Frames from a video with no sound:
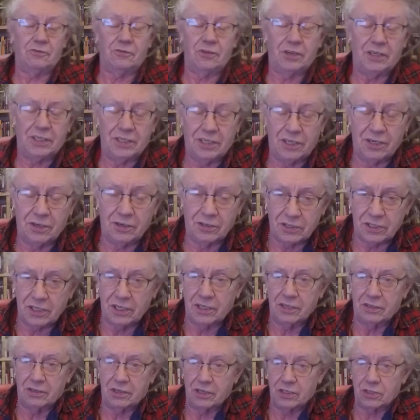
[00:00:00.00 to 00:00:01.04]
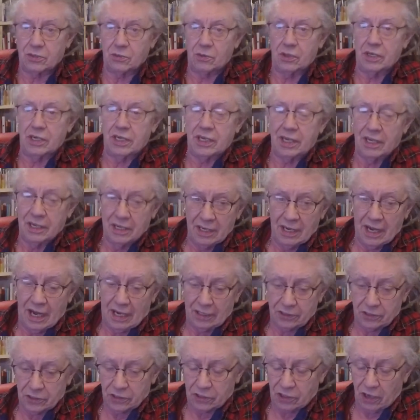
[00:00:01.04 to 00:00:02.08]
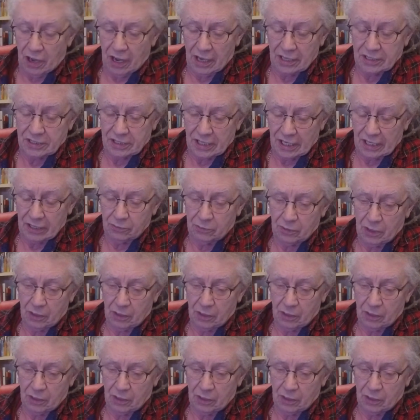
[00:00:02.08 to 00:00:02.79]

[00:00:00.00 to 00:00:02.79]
videos this week. I just thought I'd tell you a bit